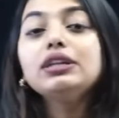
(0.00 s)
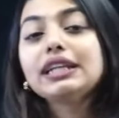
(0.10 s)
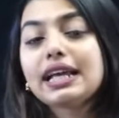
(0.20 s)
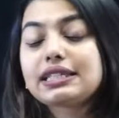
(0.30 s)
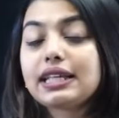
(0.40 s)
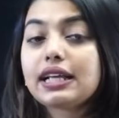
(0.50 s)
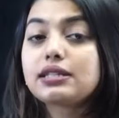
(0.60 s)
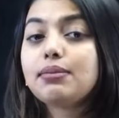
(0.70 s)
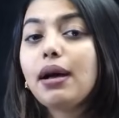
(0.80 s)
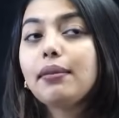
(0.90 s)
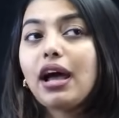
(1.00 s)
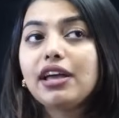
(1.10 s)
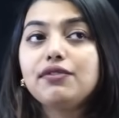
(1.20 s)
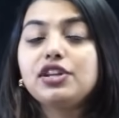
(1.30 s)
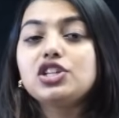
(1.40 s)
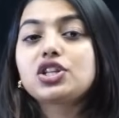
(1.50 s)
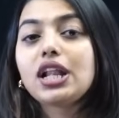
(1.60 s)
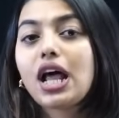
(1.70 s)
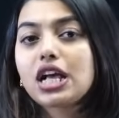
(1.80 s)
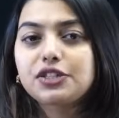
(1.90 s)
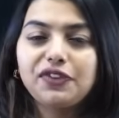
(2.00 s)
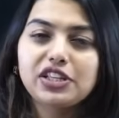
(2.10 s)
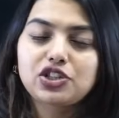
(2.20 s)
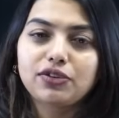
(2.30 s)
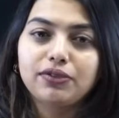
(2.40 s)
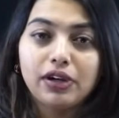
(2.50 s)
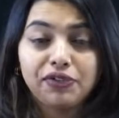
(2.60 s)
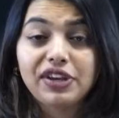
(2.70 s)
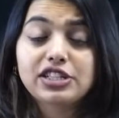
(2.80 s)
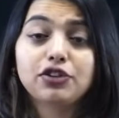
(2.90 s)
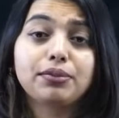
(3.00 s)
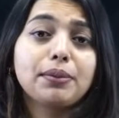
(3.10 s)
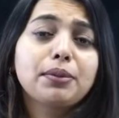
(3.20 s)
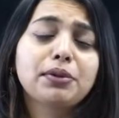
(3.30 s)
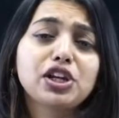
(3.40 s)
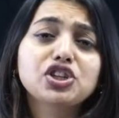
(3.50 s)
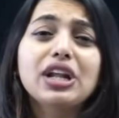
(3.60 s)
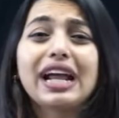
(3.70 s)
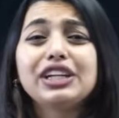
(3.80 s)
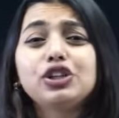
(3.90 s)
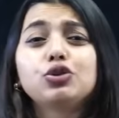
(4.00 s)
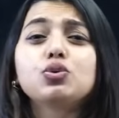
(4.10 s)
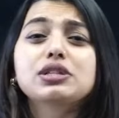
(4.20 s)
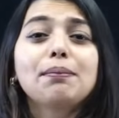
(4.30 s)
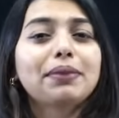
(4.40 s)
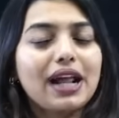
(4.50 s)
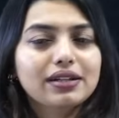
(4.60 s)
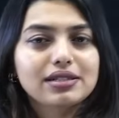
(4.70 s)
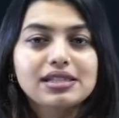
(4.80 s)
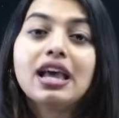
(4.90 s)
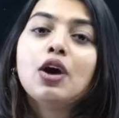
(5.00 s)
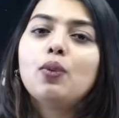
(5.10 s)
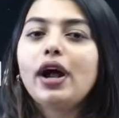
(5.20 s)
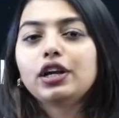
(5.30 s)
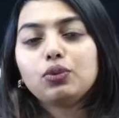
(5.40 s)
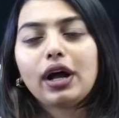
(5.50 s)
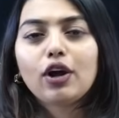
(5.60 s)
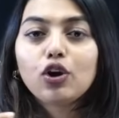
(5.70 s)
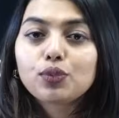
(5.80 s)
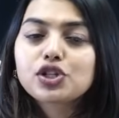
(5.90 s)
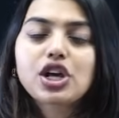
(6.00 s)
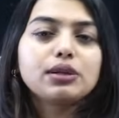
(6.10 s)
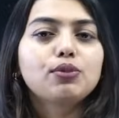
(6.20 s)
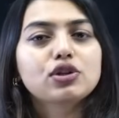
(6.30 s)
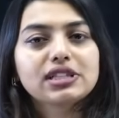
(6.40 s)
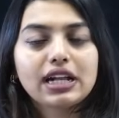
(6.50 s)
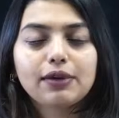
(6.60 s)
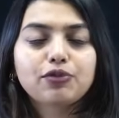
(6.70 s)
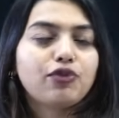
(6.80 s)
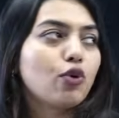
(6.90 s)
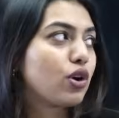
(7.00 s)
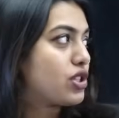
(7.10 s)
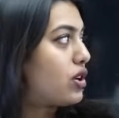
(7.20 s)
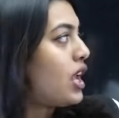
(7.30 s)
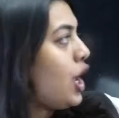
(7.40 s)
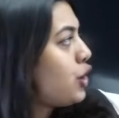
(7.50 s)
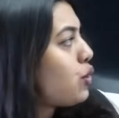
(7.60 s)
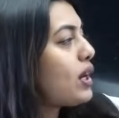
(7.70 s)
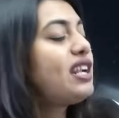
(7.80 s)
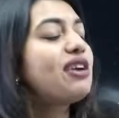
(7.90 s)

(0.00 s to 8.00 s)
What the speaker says: the next thing is, ma'am, I have reached the last phase of my preparation. I need to do some practice. Where do I, or which are the books that I focus on? You can